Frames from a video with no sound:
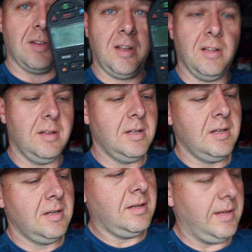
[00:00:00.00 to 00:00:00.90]
on it.
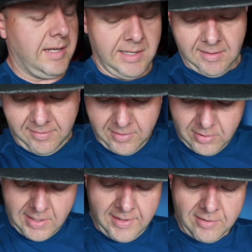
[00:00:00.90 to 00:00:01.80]
Uh,
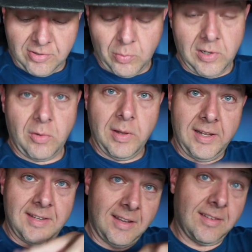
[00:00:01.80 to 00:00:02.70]
so I think it should work while
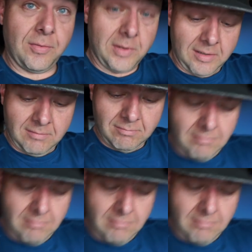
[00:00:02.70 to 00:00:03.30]
I take this one,